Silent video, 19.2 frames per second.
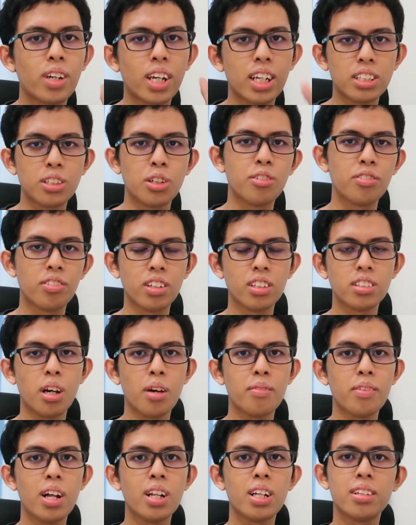Okay, so first
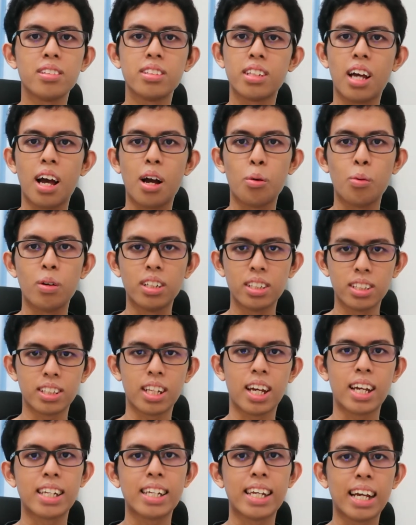of all is our
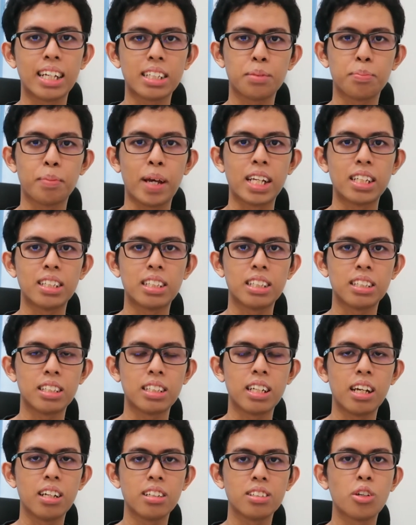study expenses
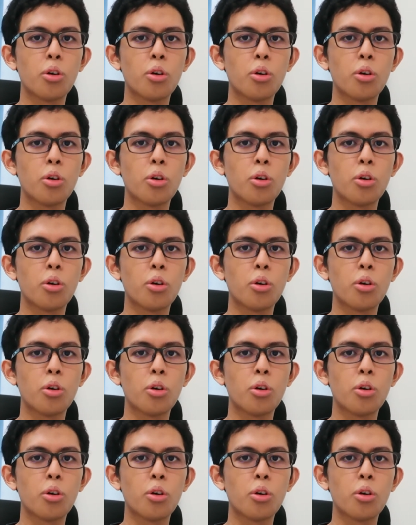there.